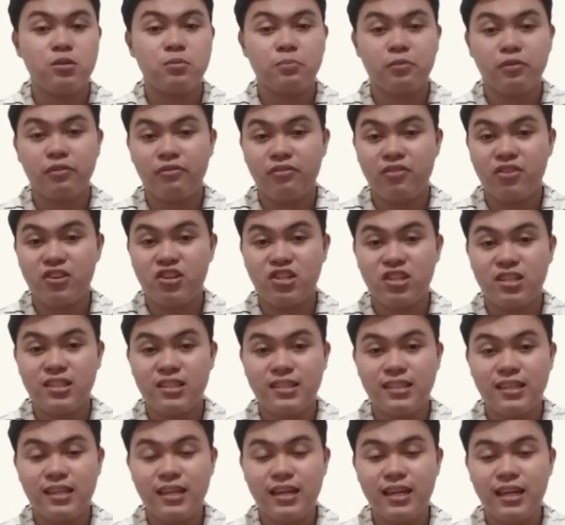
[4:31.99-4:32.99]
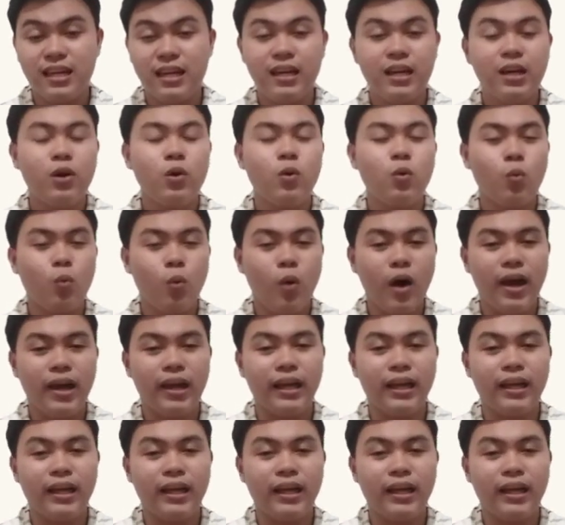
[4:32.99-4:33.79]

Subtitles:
proficiency? Why?